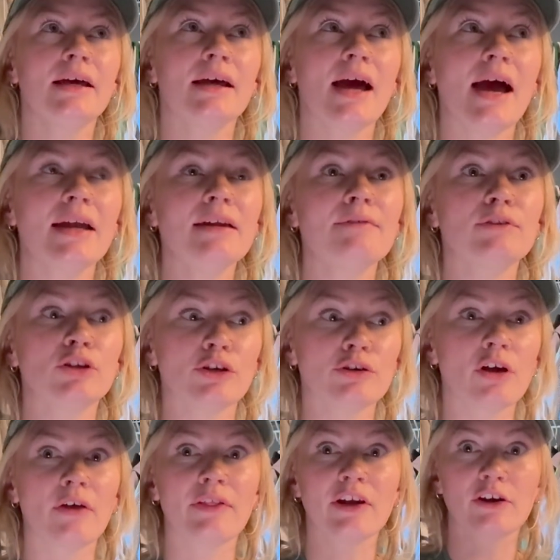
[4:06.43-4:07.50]
kind of
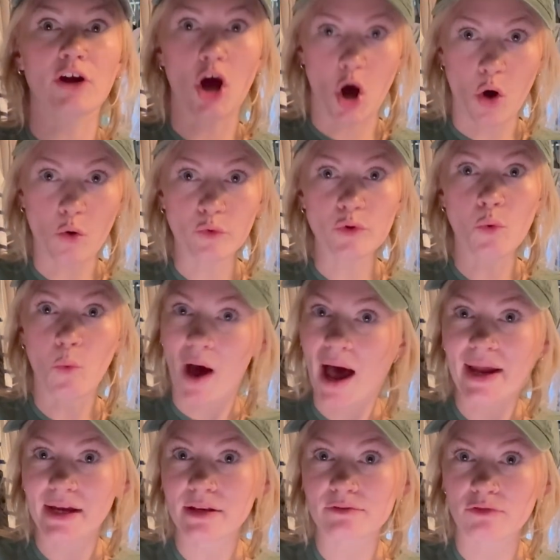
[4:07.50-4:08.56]
learn on their own
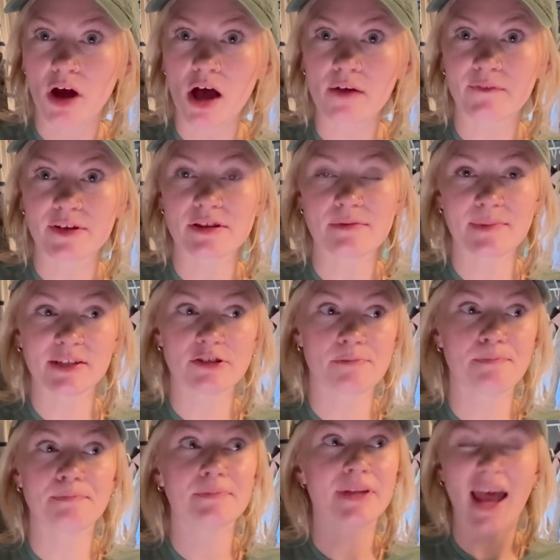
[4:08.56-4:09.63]
why it's wrong versus me just
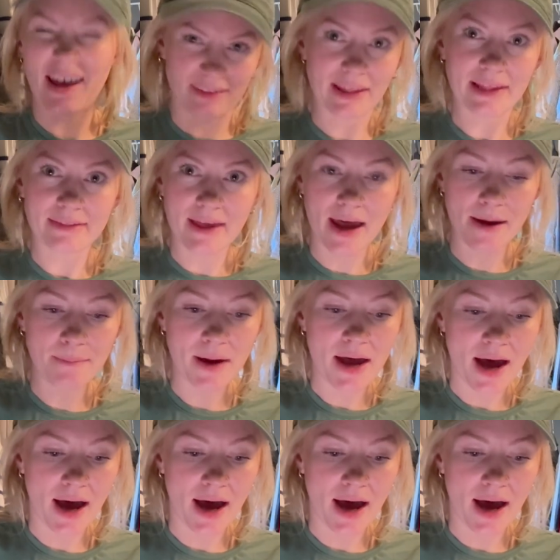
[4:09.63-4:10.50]
telling them.